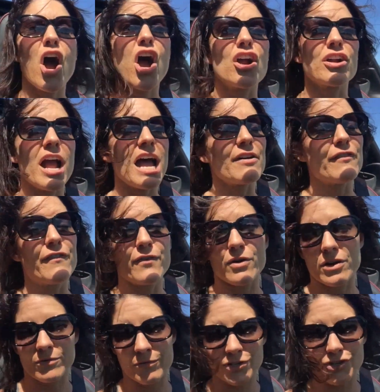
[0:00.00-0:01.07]
RF,
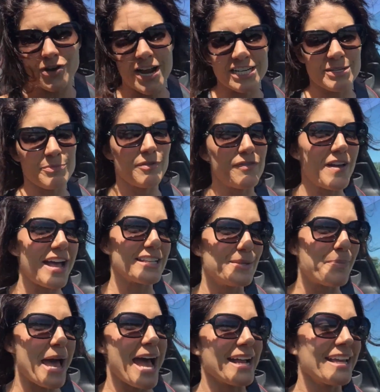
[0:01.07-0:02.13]
or retractable
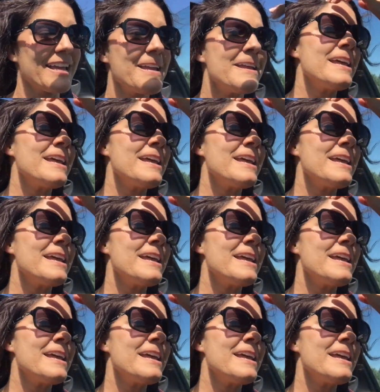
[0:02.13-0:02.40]
fastback.